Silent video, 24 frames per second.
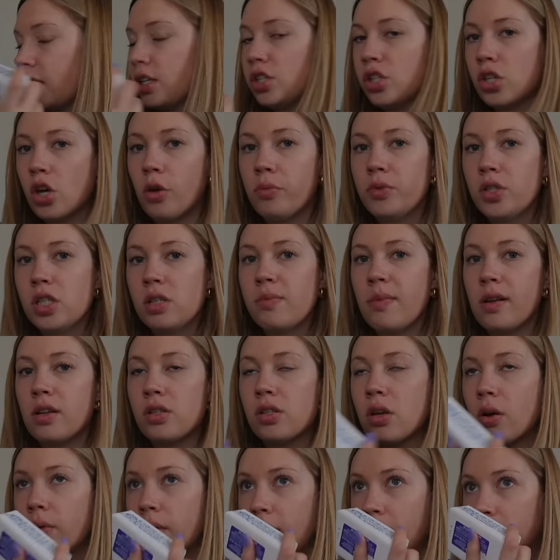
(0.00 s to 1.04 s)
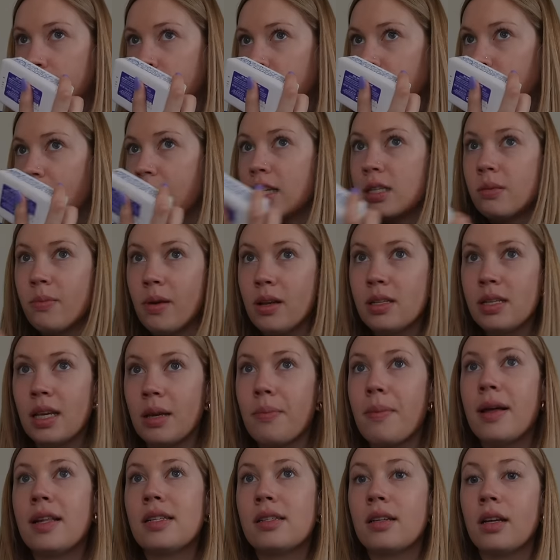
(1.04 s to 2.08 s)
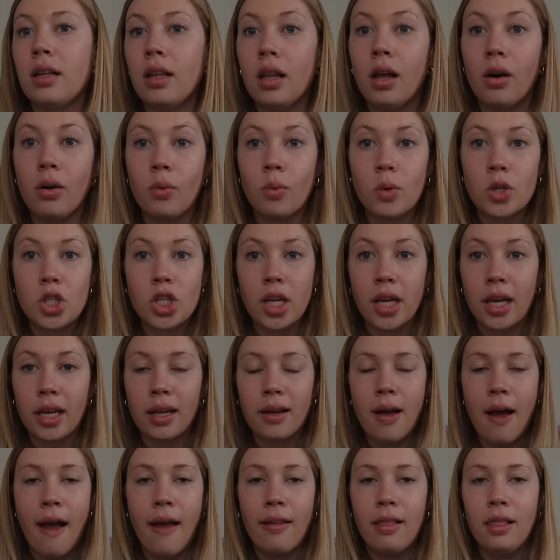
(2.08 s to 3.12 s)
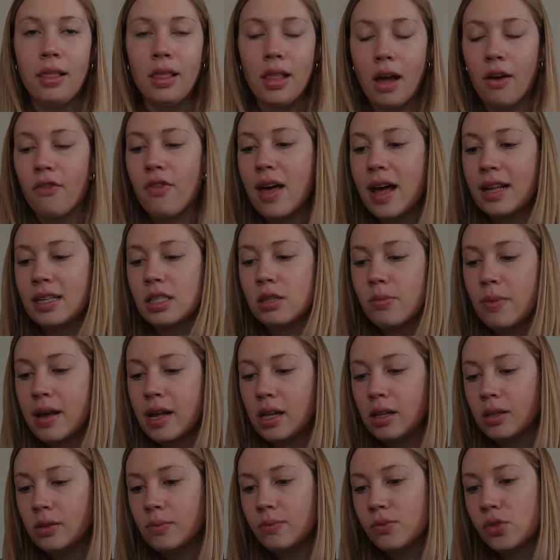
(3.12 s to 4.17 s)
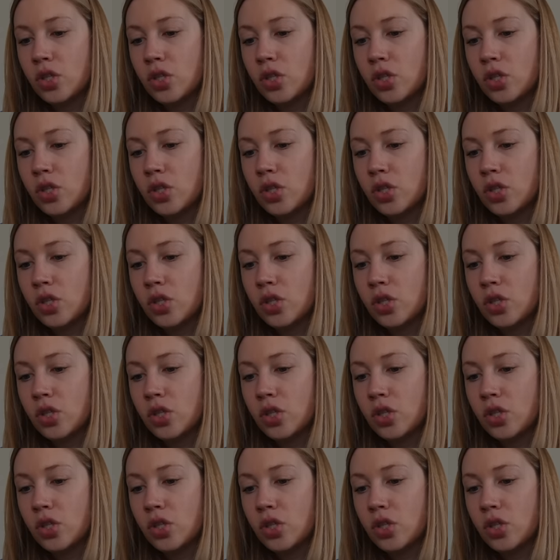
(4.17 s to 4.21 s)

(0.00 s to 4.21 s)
This soap just smells so good. It smells like men's cologne, which like, I love that smell.